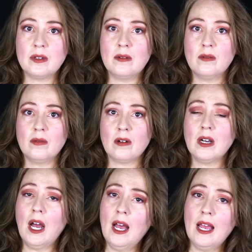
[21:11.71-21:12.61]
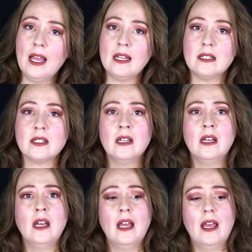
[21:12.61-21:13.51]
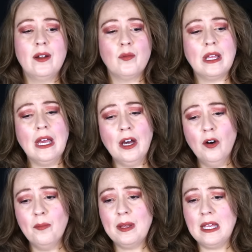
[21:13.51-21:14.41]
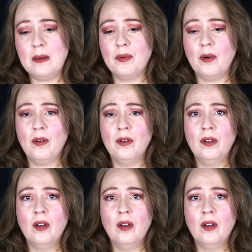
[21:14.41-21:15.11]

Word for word: We, we're kind, and we help people.